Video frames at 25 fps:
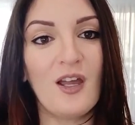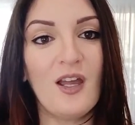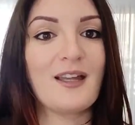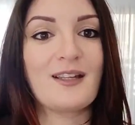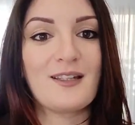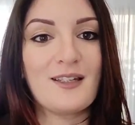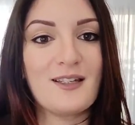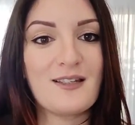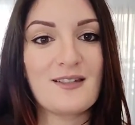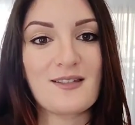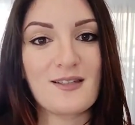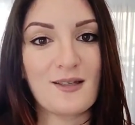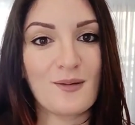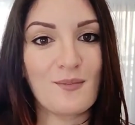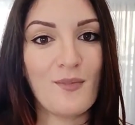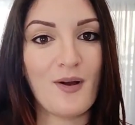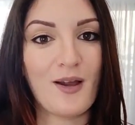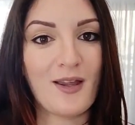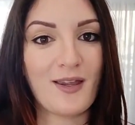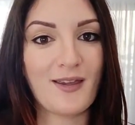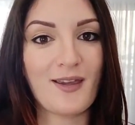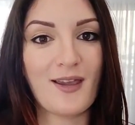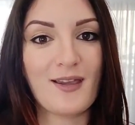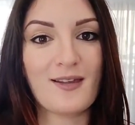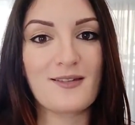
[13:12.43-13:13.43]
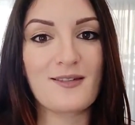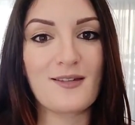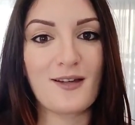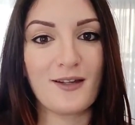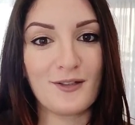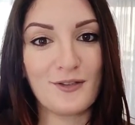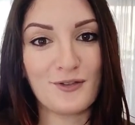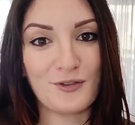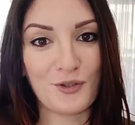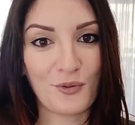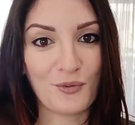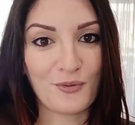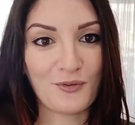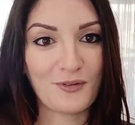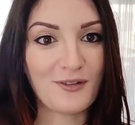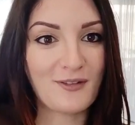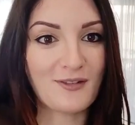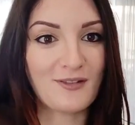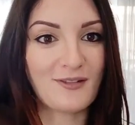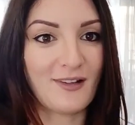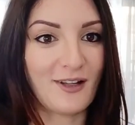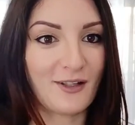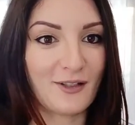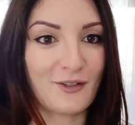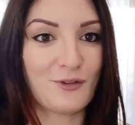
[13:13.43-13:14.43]
At least in my case, I
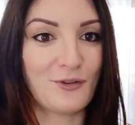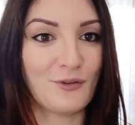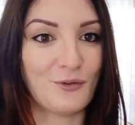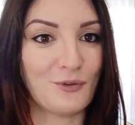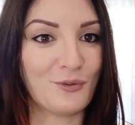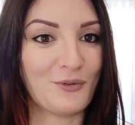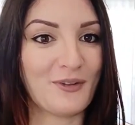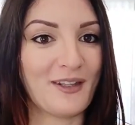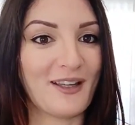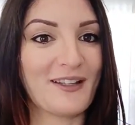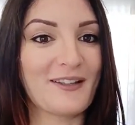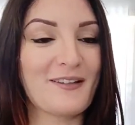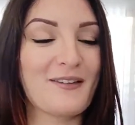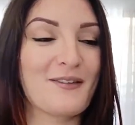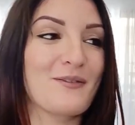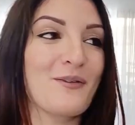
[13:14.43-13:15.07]
don't like to do that.